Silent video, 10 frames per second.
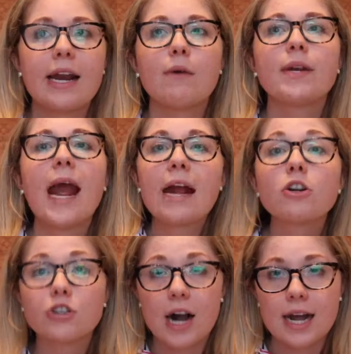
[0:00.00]
I would
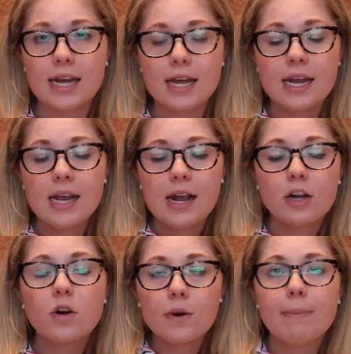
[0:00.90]
air dry it,
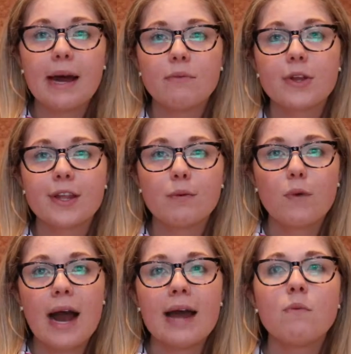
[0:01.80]
go to bed with it
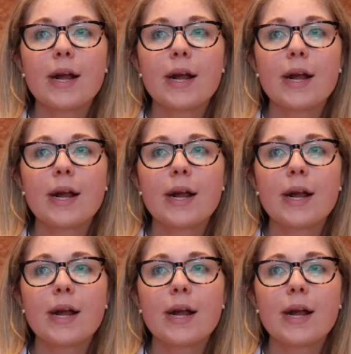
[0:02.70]
wet,